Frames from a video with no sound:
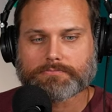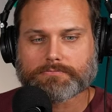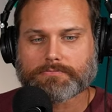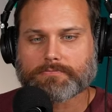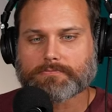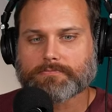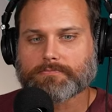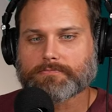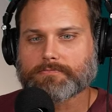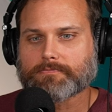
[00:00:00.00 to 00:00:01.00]

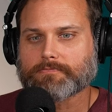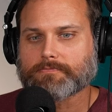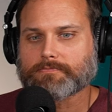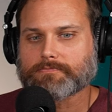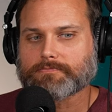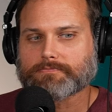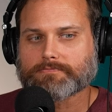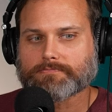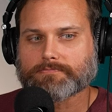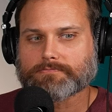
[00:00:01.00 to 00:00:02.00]

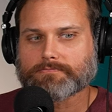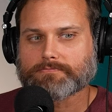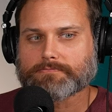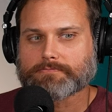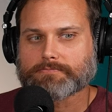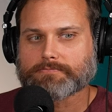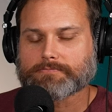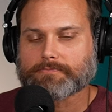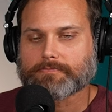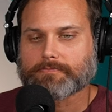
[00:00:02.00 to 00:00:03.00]

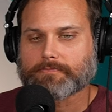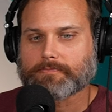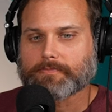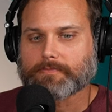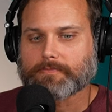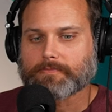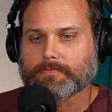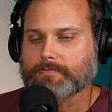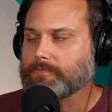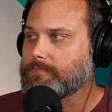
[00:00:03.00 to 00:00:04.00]

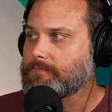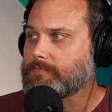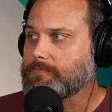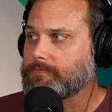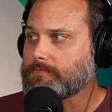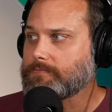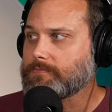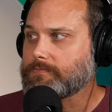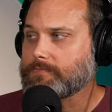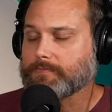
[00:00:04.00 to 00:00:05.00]

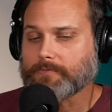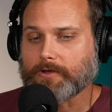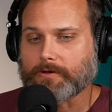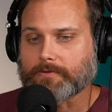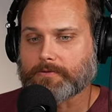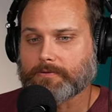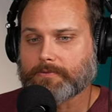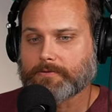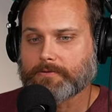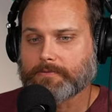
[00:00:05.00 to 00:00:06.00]

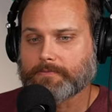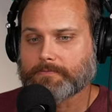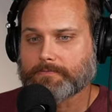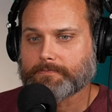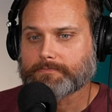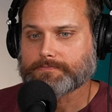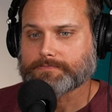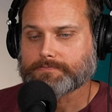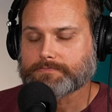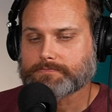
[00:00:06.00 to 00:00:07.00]

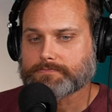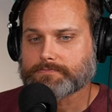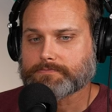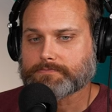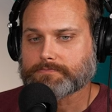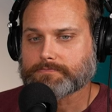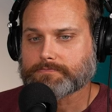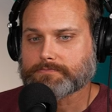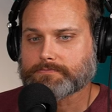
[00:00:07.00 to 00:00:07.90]
(silent)